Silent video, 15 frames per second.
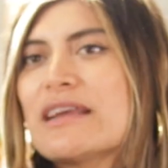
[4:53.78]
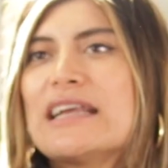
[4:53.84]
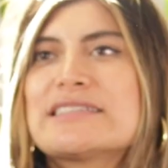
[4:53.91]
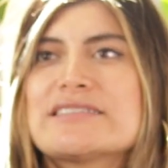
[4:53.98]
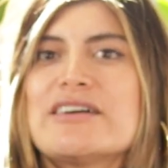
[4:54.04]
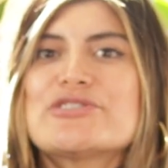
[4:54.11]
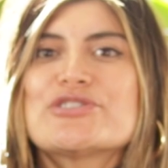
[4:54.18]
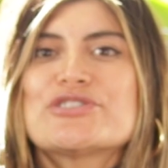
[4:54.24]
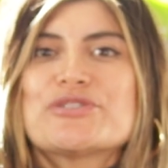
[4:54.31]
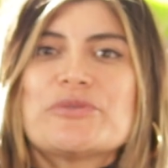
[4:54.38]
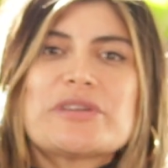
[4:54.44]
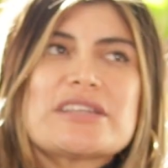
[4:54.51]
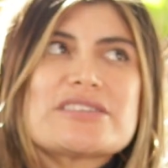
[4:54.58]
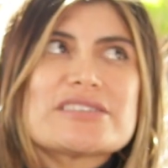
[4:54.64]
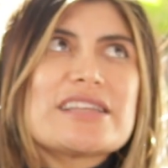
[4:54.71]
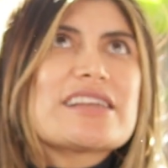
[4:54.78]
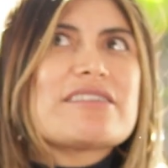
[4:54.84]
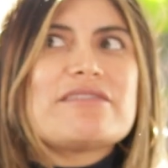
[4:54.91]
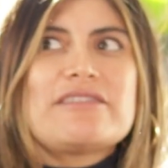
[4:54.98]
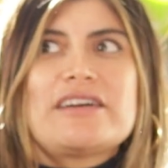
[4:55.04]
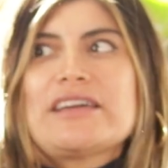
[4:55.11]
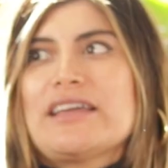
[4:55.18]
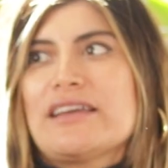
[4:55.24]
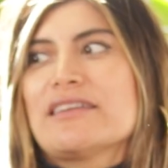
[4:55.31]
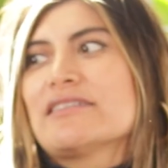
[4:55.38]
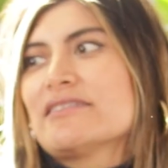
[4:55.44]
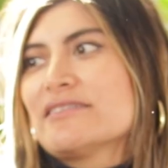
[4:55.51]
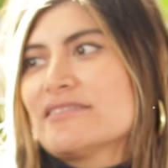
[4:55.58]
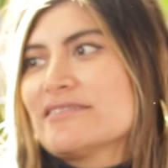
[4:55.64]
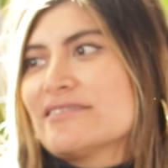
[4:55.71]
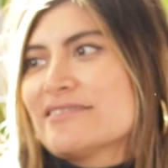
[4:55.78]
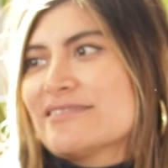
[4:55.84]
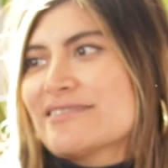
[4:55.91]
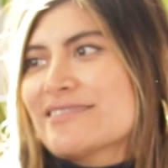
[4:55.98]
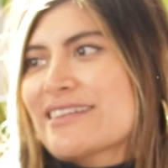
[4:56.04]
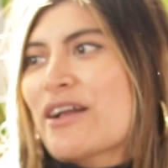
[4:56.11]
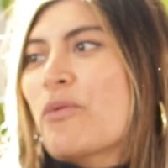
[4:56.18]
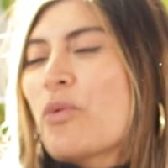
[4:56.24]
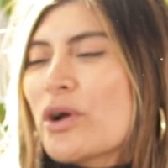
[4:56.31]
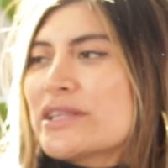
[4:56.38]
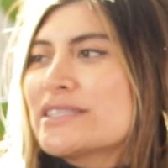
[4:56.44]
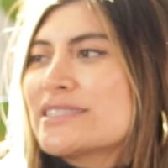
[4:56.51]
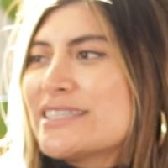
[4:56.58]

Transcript: it's not just doing it. Just like, fuck it. Like what's,